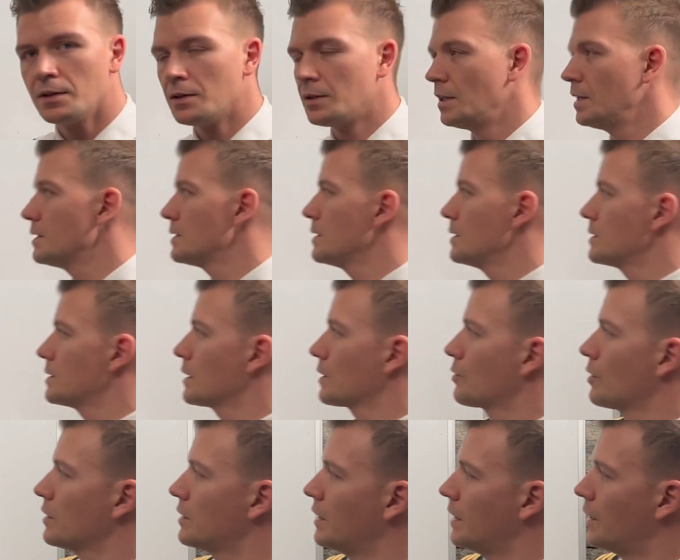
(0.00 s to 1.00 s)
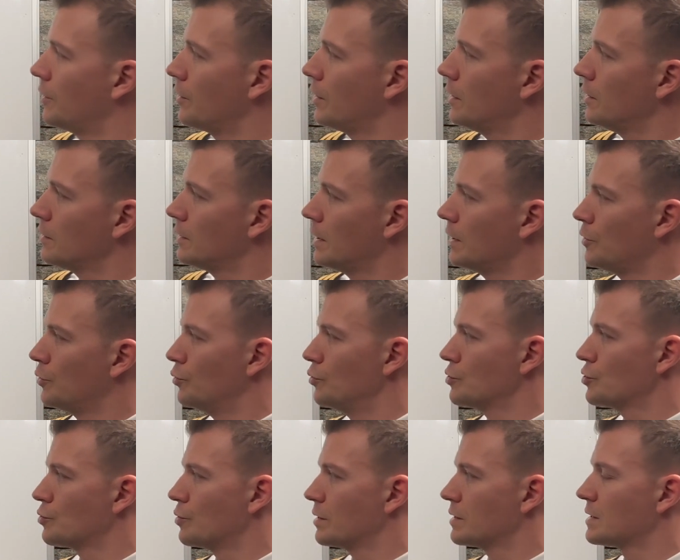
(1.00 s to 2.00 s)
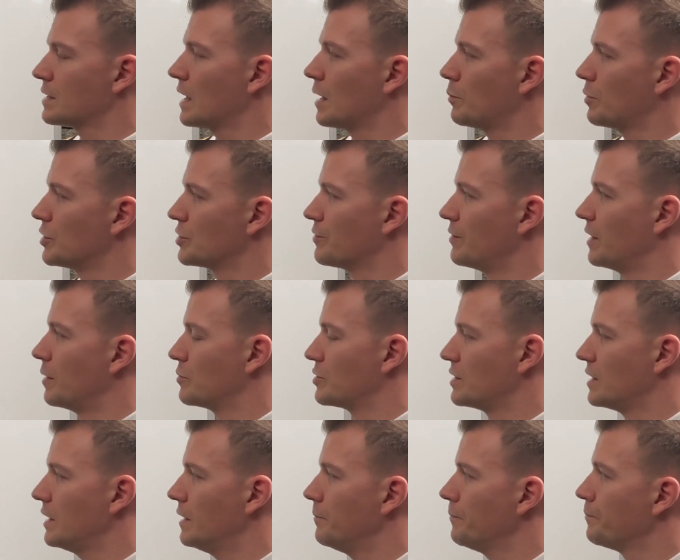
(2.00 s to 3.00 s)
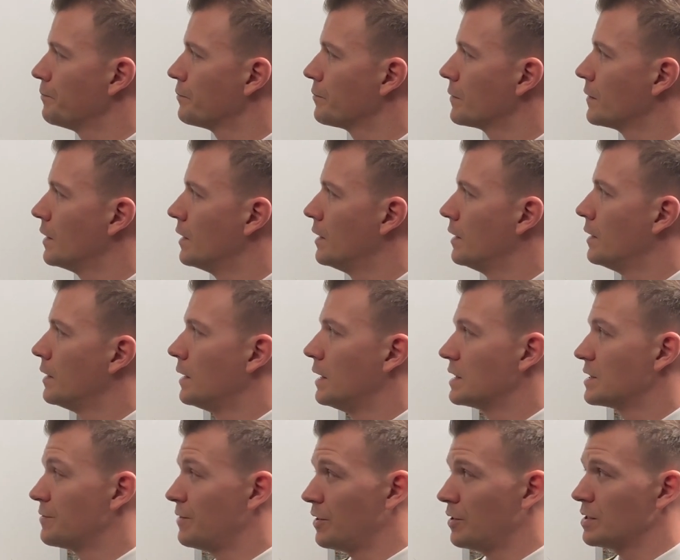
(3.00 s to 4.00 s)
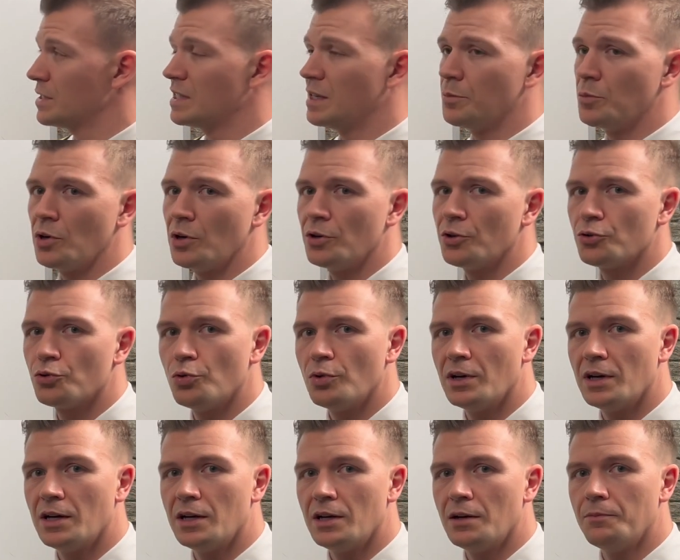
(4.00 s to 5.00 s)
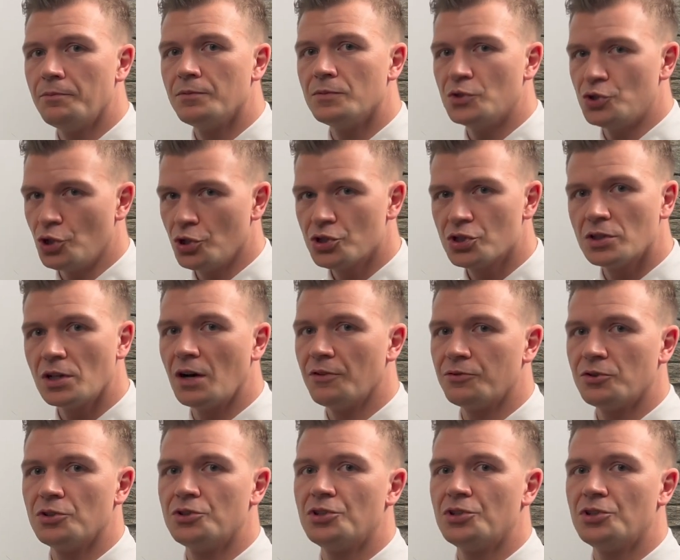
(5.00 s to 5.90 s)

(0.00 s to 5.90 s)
This is the criteria they use to establish VMC. It's very similar to a just after